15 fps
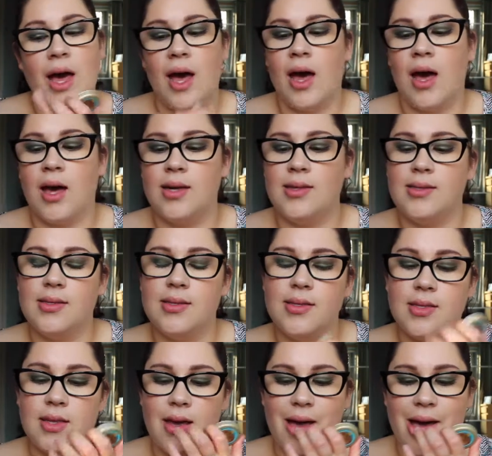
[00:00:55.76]

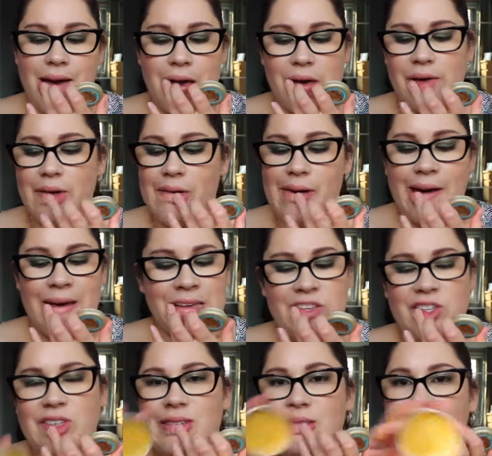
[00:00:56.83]
and
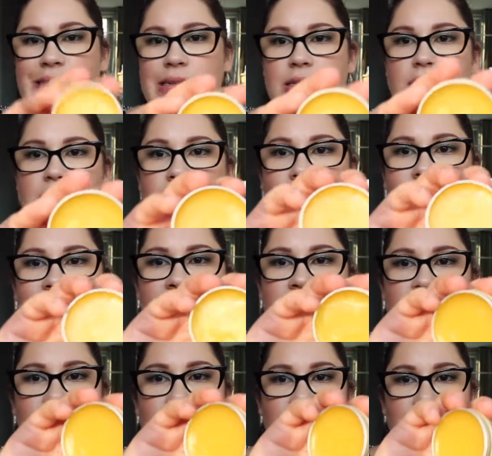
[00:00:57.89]
it's just
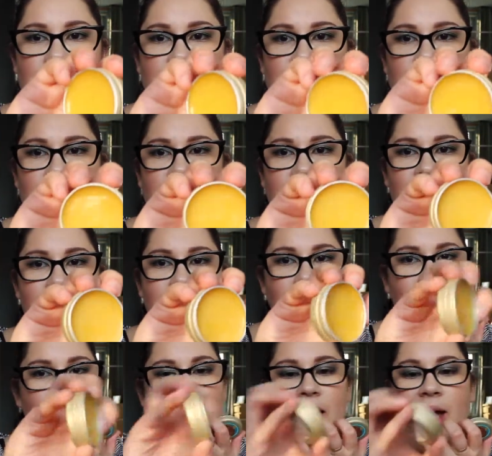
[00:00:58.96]
solid like that.
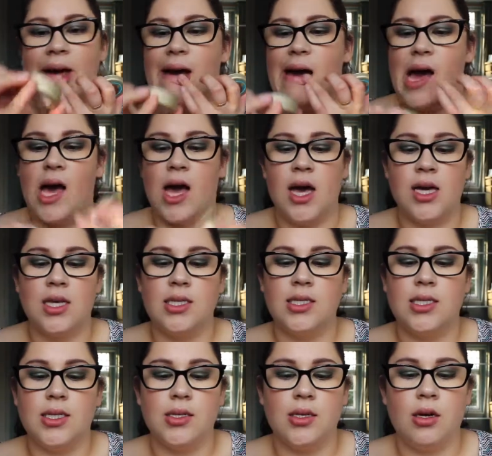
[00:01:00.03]
And